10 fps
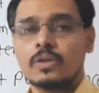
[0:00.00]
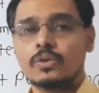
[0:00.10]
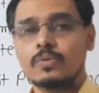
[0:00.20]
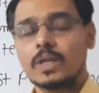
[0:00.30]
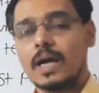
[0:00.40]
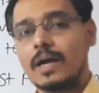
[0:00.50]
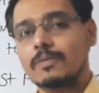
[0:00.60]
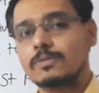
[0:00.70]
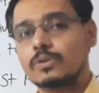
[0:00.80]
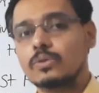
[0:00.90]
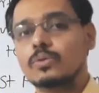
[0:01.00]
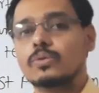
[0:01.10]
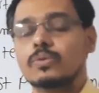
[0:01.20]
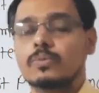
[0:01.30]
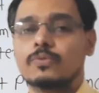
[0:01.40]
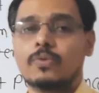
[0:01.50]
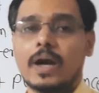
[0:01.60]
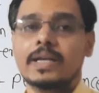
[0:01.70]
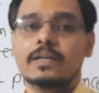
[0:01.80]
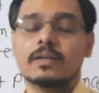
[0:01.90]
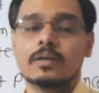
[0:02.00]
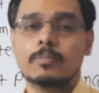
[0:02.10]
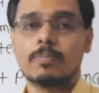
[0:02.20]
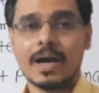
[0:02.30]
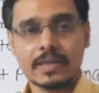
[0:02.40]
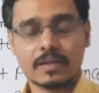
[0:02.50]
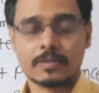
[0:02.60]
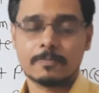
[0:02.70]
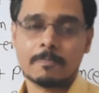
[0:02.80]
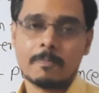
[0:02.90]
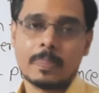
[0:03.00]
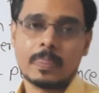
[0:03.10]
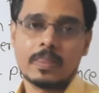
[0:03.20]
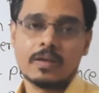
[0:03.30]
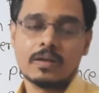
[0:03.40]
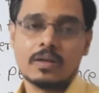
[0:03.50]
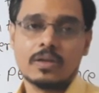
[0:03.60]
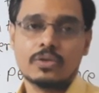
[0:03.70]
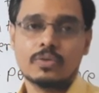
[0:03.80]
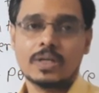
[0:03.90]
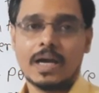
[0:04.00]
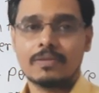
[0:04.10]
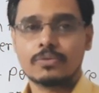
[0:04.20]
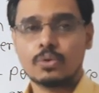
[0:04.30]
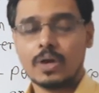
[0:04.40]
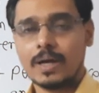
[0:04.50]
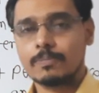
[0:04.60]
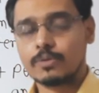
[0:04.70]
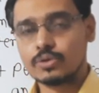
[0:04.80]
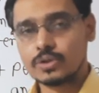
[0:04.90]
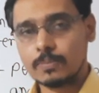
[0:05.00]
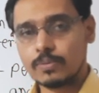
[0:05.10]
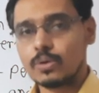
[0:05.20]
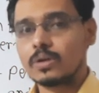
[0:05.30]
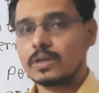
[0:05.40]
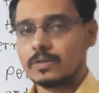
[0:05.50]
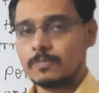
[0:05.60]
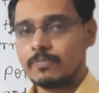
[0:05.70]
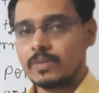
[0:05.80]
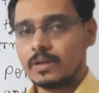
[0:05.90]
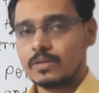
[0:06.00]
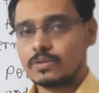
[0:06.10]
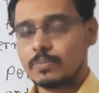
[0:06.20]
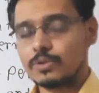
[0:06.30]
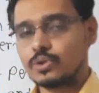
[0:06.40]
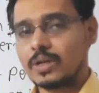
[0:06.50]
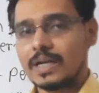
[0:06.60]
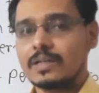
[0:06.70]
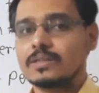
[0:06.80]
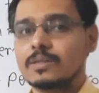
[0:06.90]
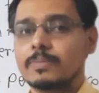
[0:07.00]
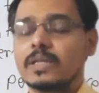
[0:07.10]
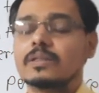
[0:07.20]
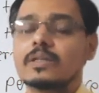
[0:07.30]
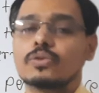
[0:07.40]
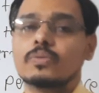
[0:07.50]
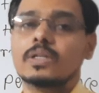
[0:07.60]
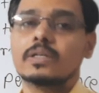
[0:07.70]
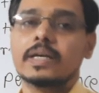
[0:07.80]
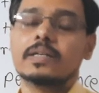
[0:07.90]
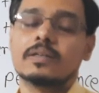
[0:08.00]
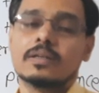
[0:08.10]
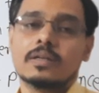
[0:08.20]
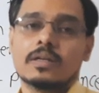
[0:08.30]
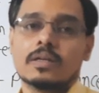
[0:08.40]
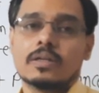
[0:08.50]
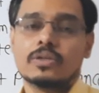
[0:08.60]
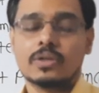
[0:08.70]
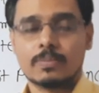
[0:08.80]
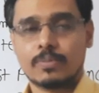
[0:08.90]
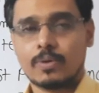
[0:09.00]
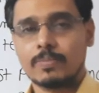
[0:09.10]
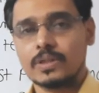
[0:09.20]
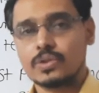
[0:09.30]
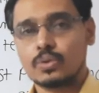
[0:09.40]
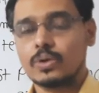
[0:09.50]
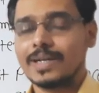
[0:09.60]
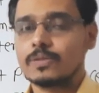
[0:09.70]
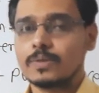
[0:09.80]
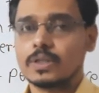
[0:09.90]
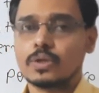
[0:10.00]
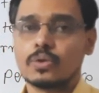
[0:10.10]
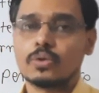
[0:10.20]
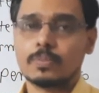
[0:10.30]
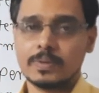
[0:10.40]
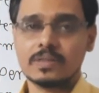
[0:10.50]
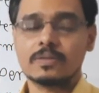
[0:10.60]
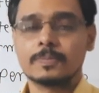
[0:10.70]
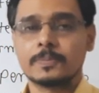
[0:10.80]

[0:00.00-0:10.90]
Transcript: You will have to find a buyer. You will have to approach the broker. Suppose you are anticipating that you will get your property sold at 1 crore rupees.